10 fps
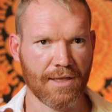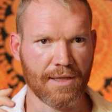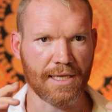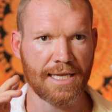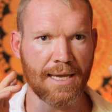
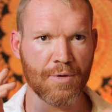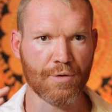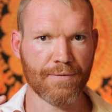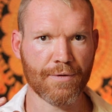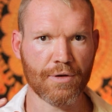The
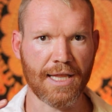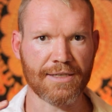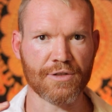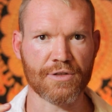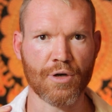chemical
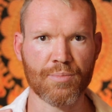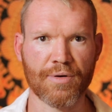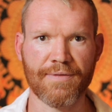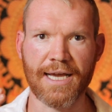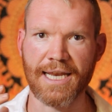fertilizers don't
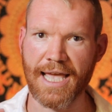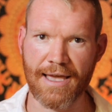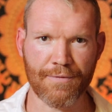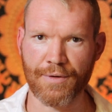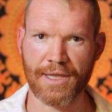provide
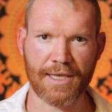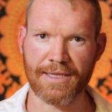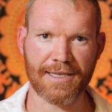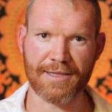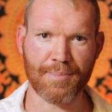
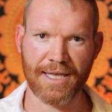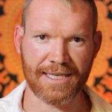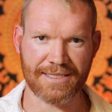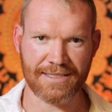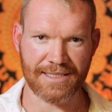everything that the
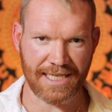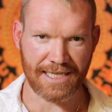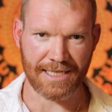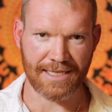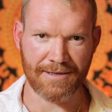plants
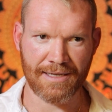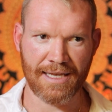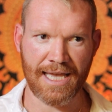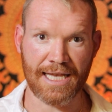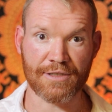need.
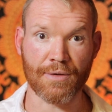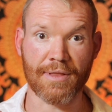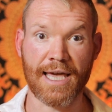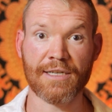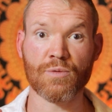And so
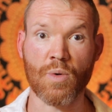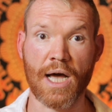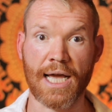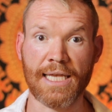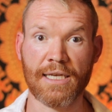that is
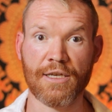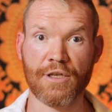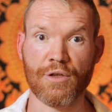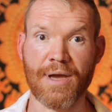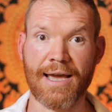why
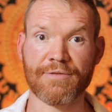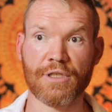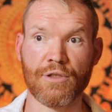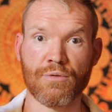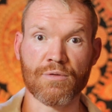you have
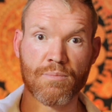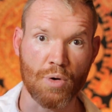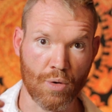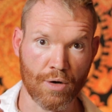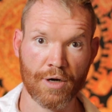to use
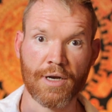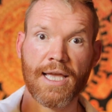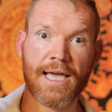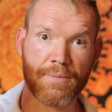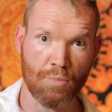more
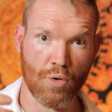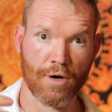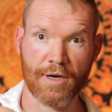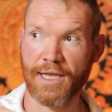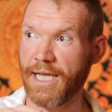and
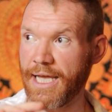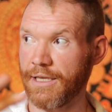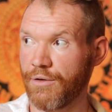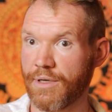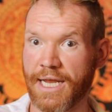more.
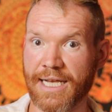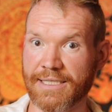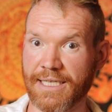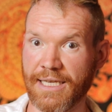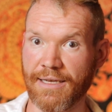And you can
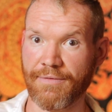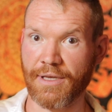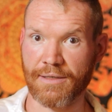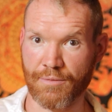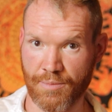ask any of
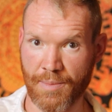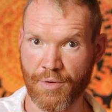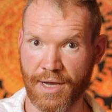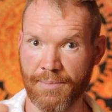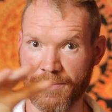
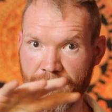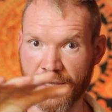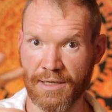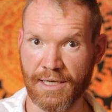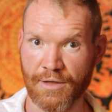remember, I'm
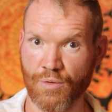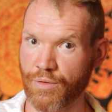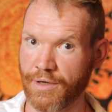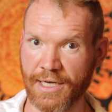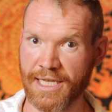in
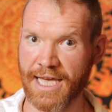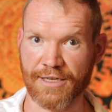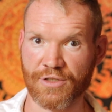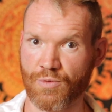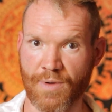northern
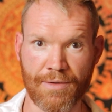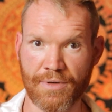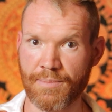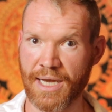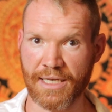Indiana,
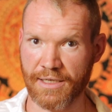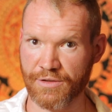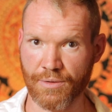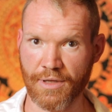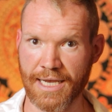surrounded by
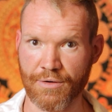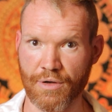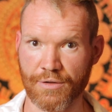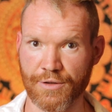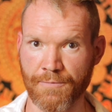industrial
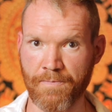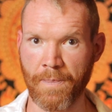agriculture.